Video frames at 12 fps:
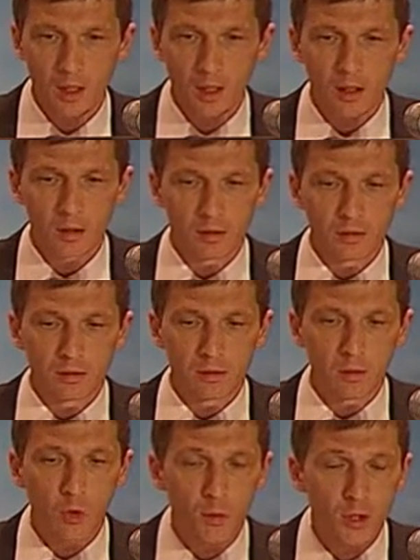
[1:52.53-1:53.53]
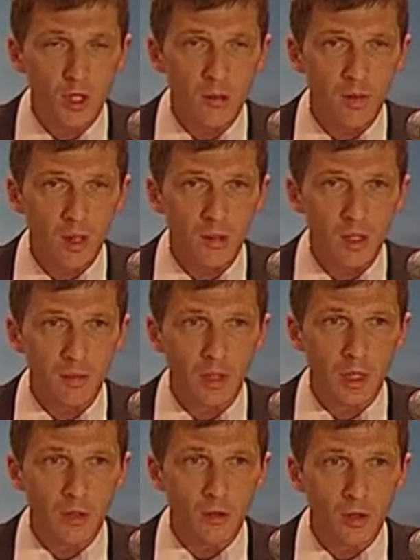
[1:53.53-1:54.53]
forest tenants,
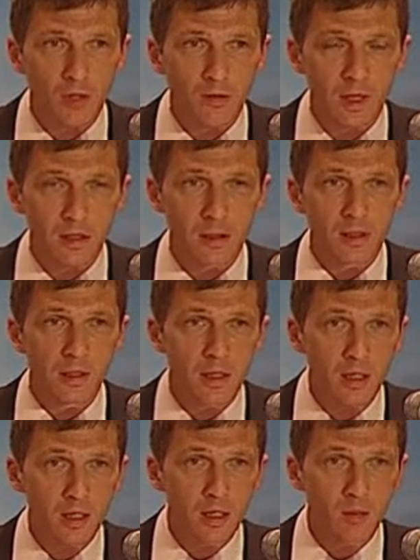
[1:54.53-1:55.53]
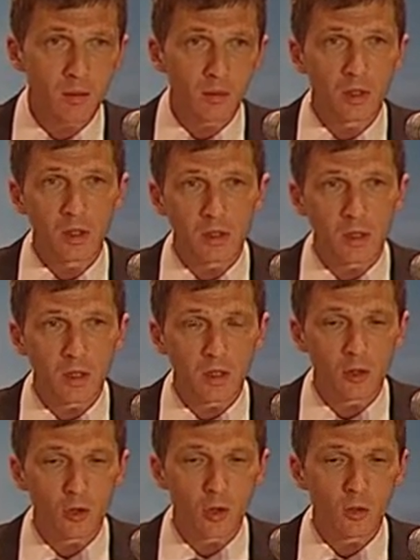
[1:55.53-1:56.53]
and known for its
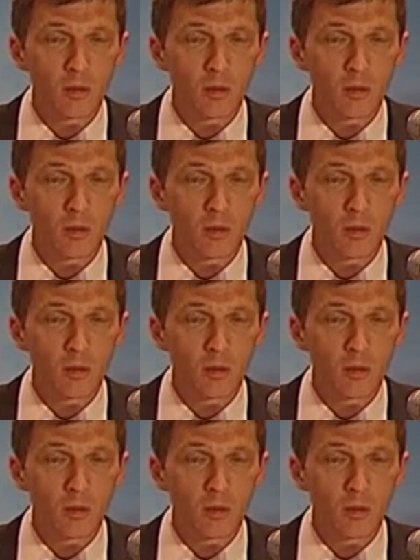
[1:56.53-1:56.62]
simplicity.